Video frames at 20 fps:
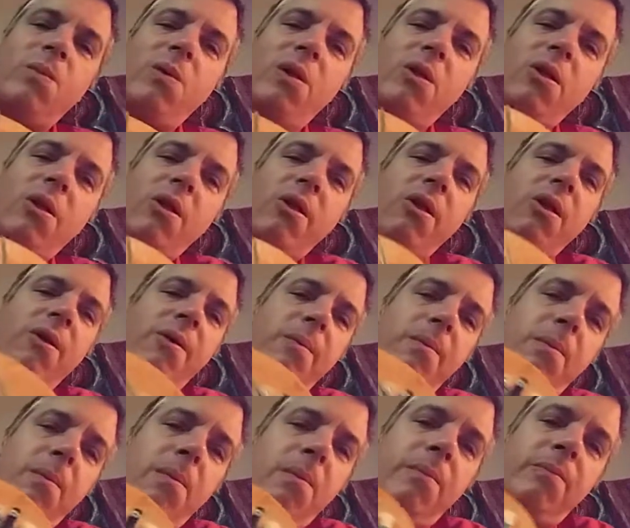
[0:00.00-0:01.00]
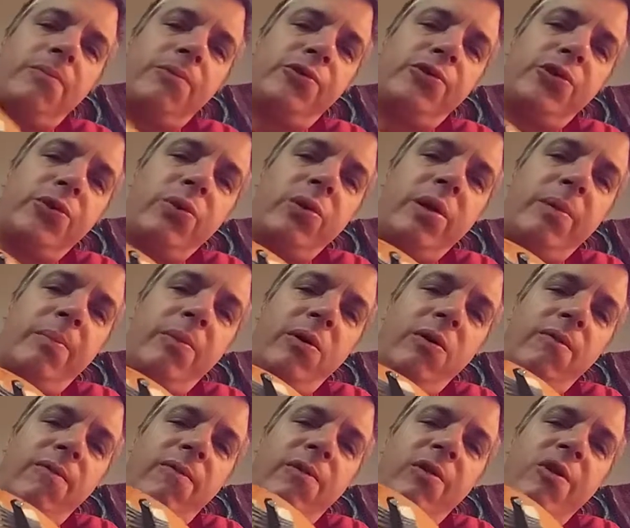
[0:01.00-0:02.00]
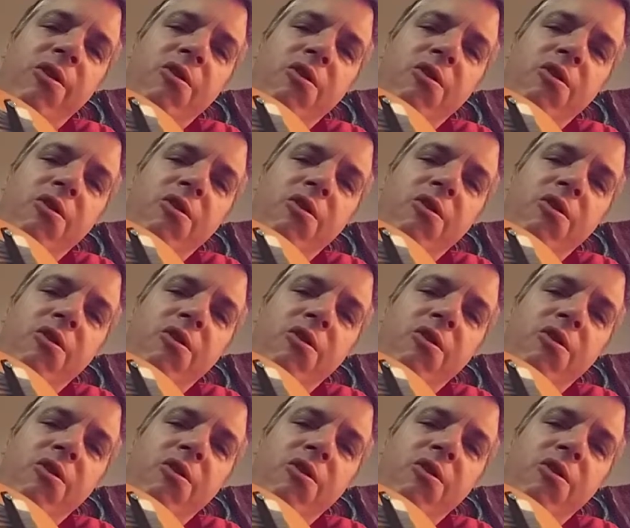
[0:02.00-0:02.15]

This is a truly beautiful